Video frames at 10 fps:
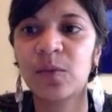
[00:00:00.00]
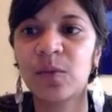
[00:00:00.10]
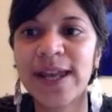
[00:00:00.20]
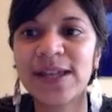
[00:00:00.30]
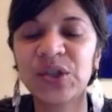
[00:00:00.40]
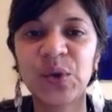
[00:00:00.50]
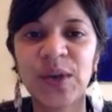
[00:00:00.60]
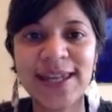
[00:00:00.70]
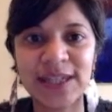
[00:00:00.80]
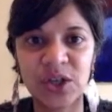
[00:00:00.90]
ways to
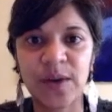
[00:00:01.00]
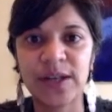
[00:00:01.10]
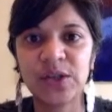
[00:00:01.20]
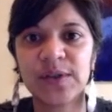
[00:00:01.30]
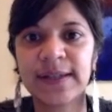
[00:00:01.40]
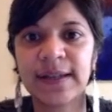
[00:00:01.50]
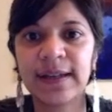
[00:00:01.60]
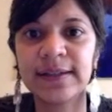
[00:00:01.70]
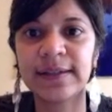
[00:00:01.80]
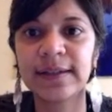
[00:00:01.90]
integrate your
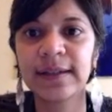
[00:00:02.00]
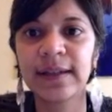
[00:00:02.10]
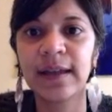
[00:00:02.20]
site